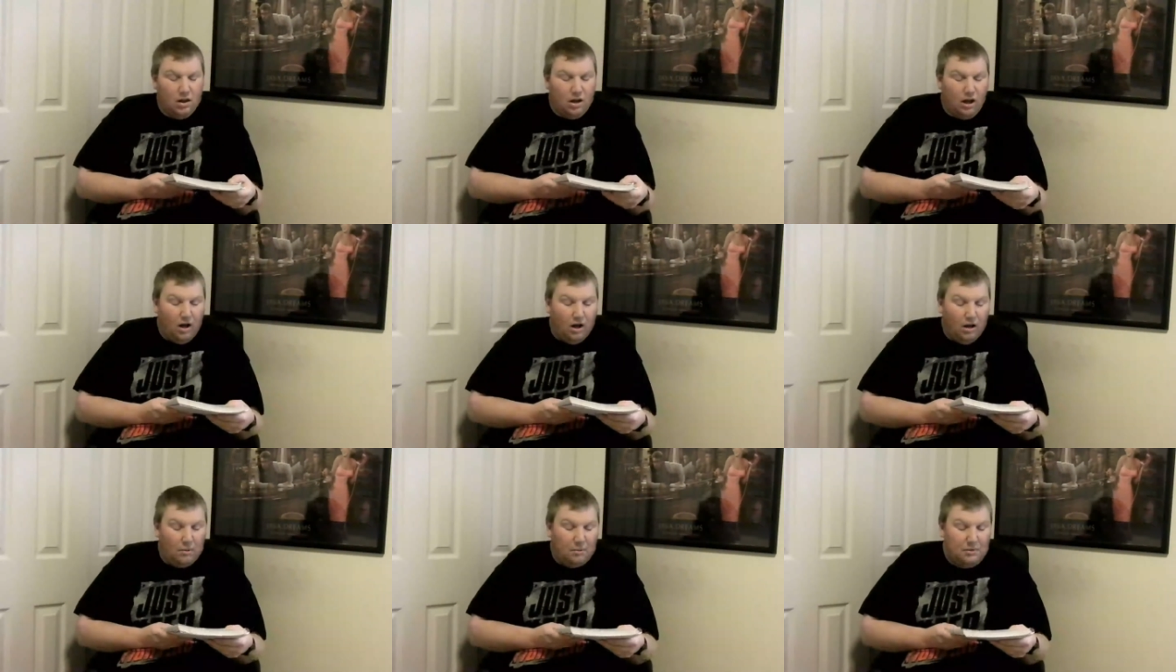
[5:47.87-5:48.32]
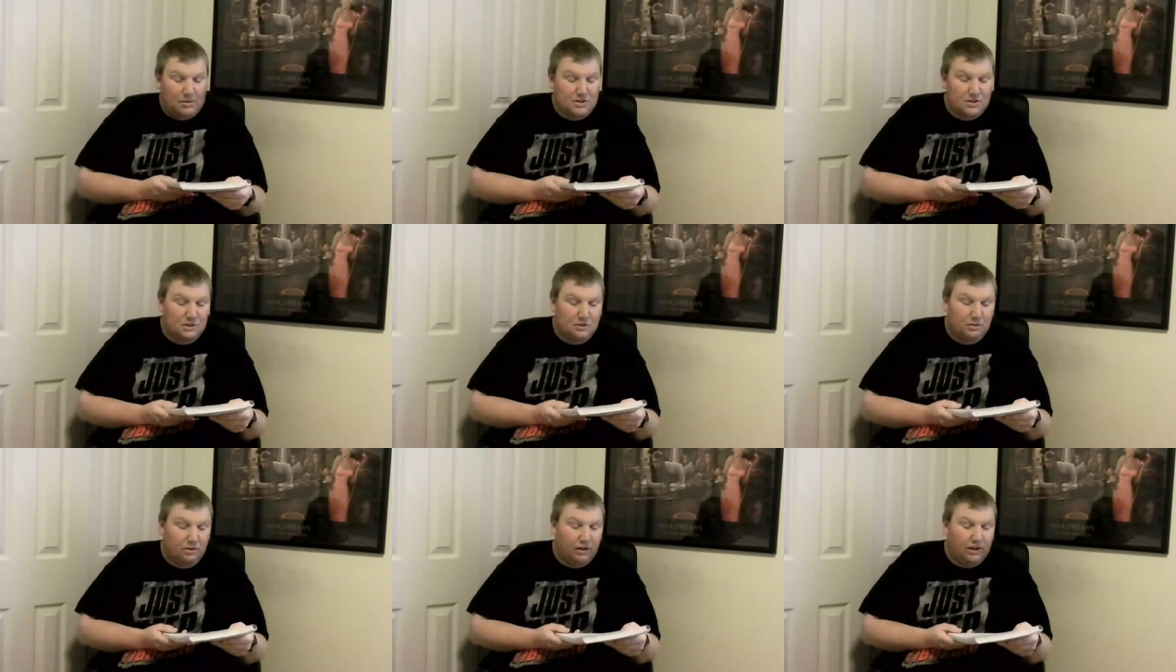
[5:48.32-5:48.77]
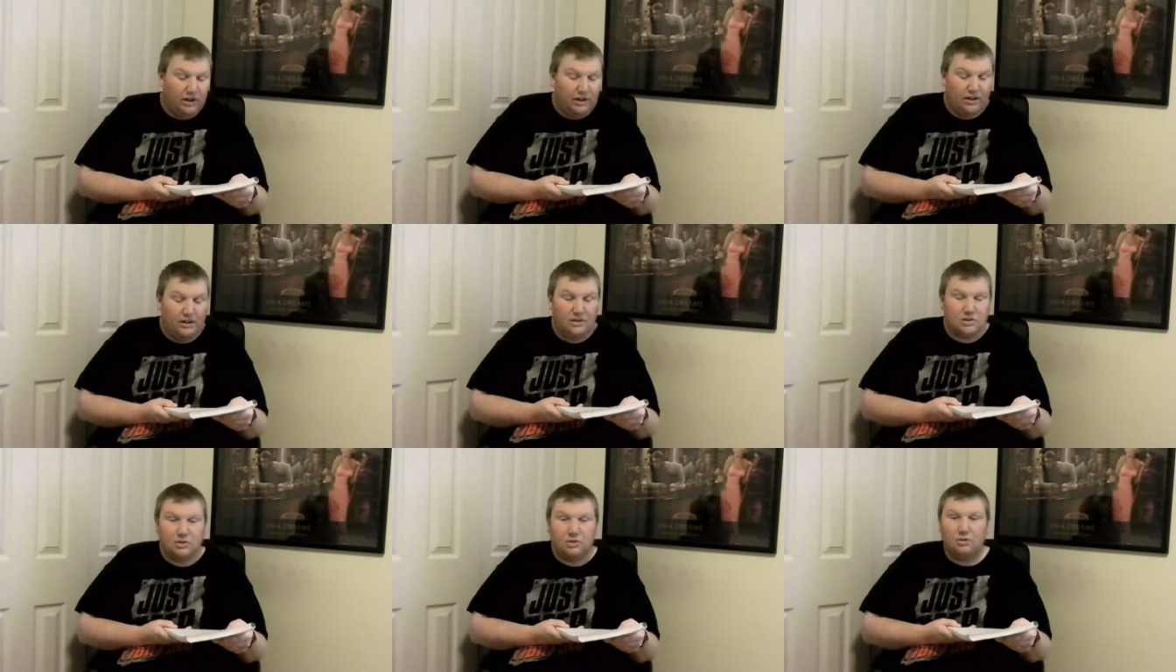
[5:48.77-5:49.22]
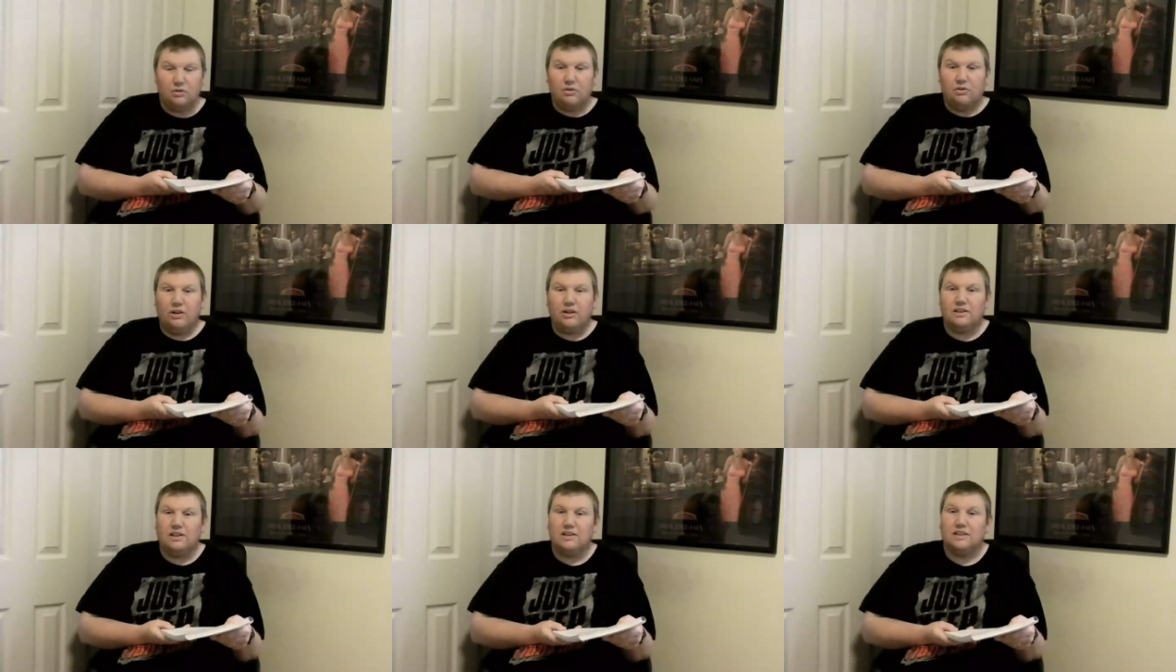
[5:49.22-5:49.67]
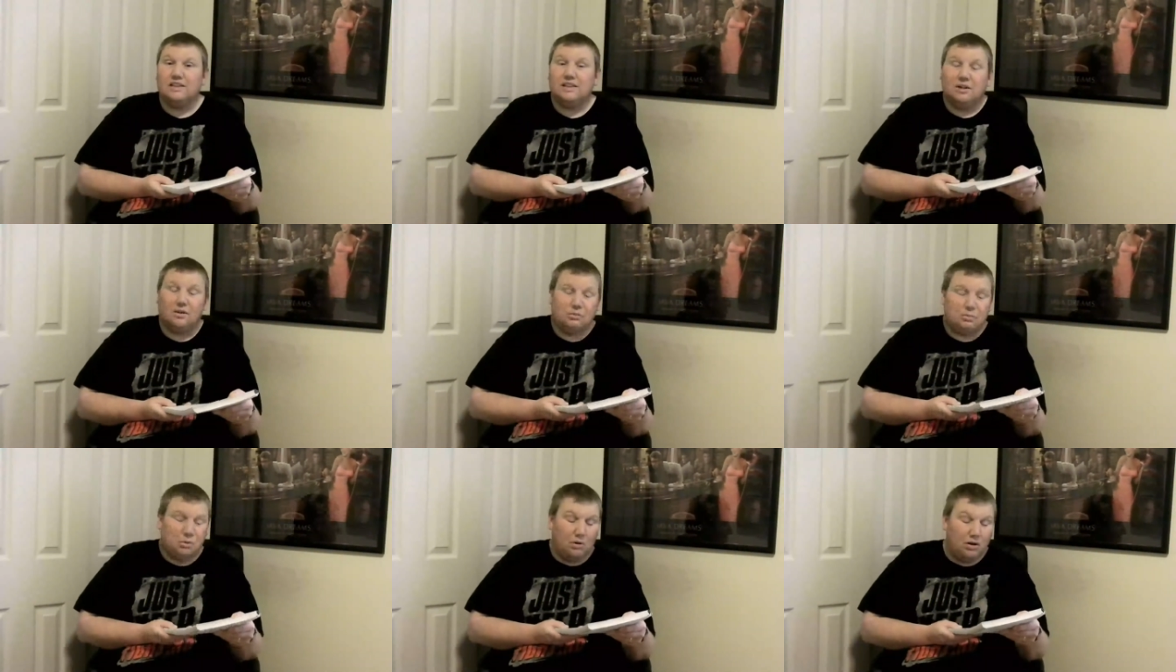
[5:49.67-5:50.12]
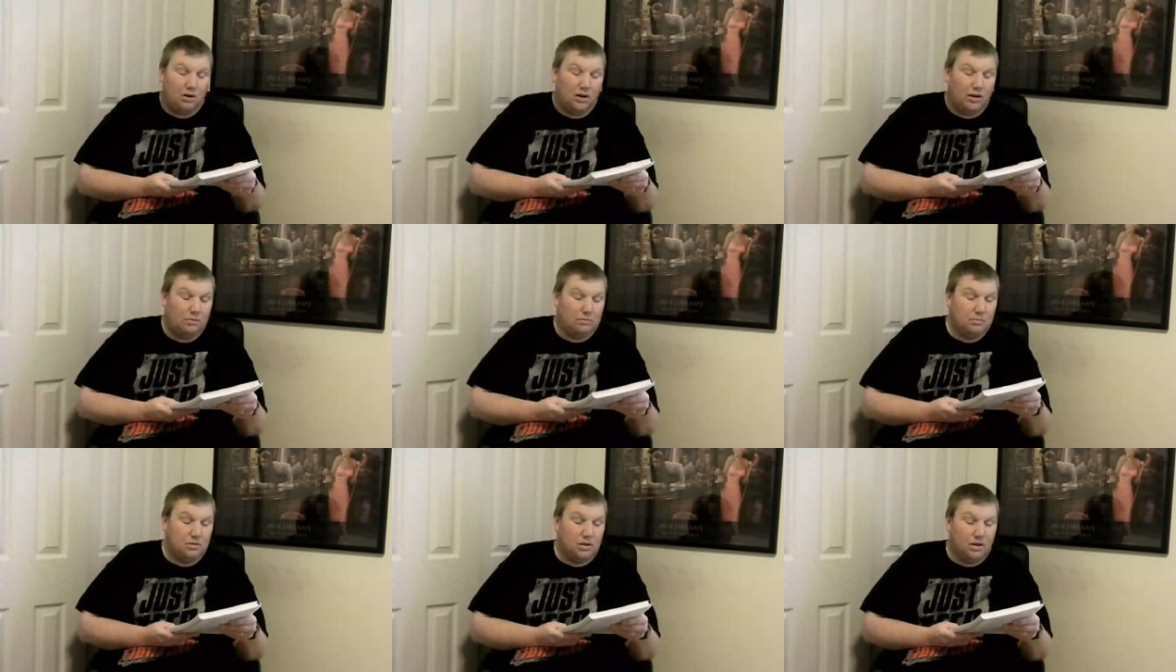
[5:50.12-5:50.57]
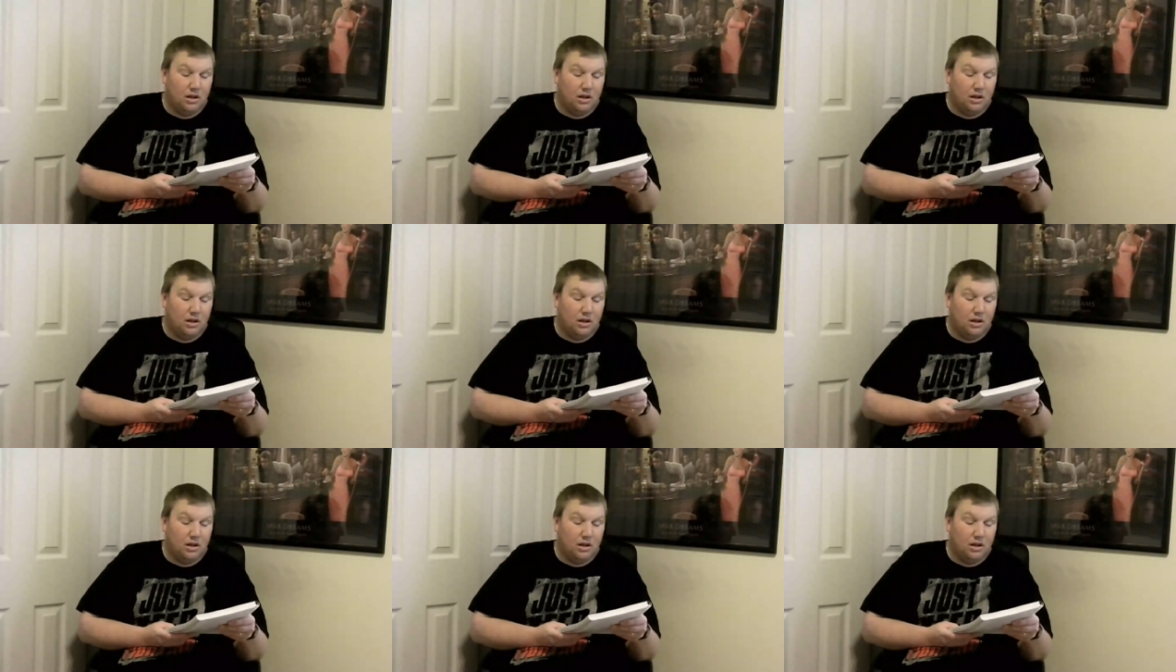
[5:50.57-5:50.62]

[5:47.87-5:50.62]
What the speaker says: But she really is. Jordynne Grace is in her prime.